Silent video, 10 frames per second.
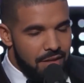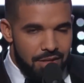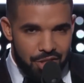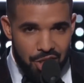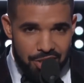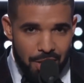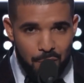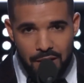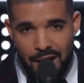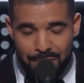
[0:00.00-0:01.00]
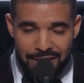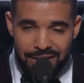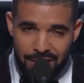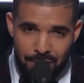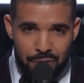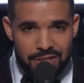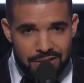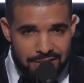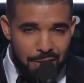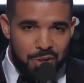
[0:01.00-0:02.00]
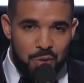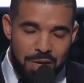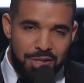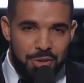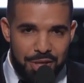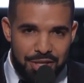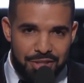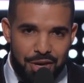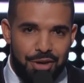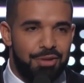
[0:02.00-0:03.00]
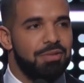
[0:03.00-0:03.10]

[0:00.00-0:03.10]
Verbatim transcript: She's someone I've been in love with since I was 22 years old.